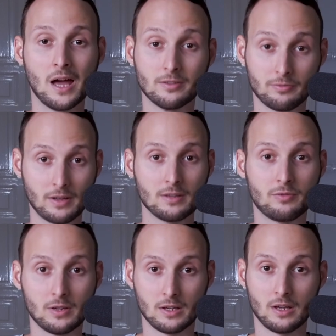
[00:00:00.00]
And the funny
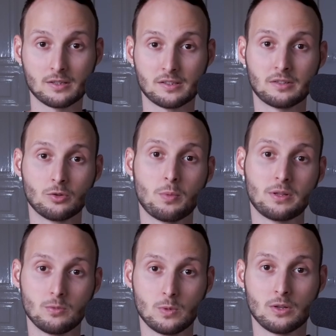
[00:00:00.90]
thing is that
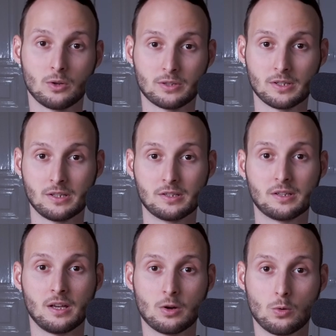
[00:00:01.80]
nobody will notice this
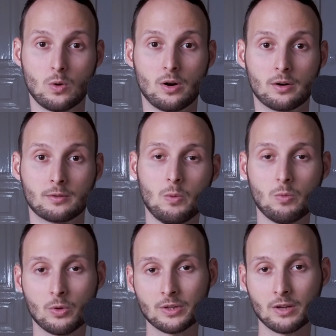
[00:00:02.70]
takeover.
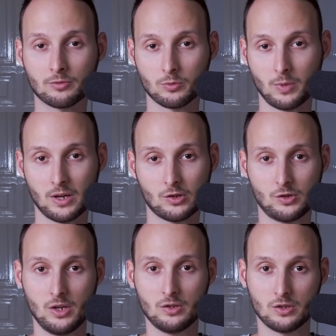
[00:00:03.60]
We won't have to make
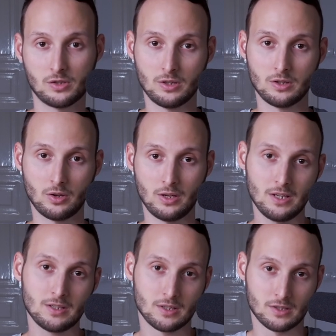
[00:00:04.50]
changes in the
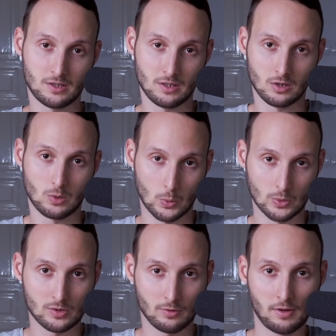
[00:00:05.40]
existing
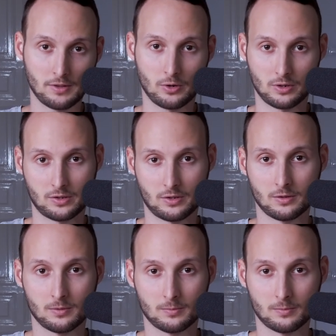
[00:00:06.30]
codes of others.